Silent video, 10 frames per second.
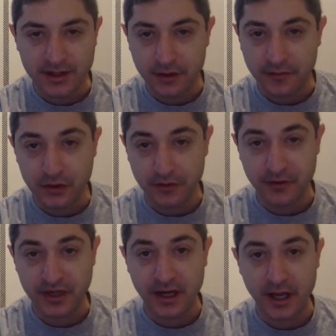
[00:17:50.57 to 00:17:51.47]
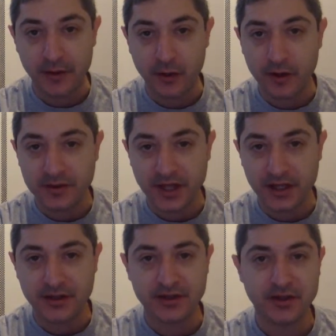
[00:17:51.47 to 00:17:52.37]
Is there a future for dynamic
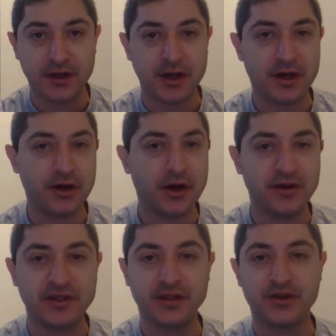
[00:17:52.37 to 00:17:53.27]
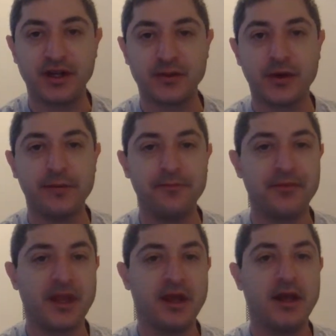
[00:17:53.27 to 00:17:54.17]
websites uh, on decentralized
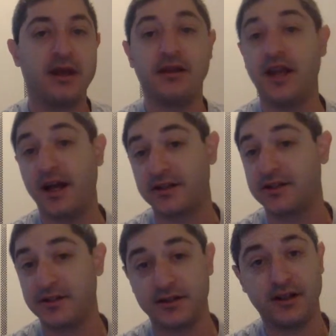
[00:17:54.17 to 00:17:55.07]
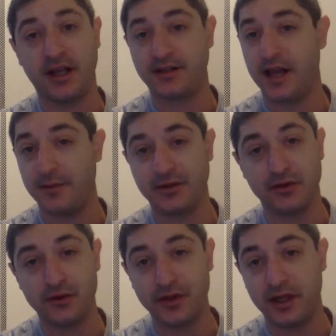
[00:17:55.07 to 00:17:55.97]
web? Yes, yes,
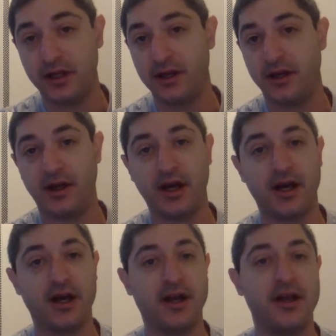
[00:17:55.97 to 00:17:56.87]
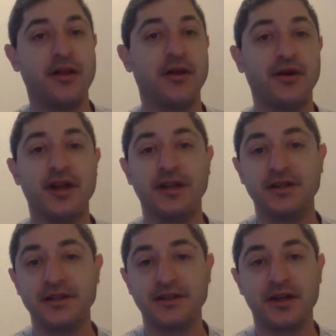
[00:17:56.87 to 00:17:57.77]
absolutely. Uh, there
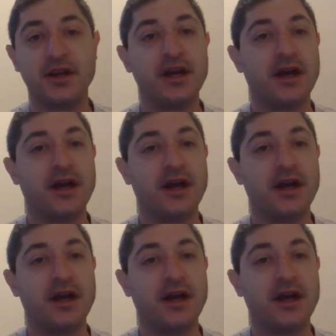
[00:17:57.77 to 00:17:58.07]
is.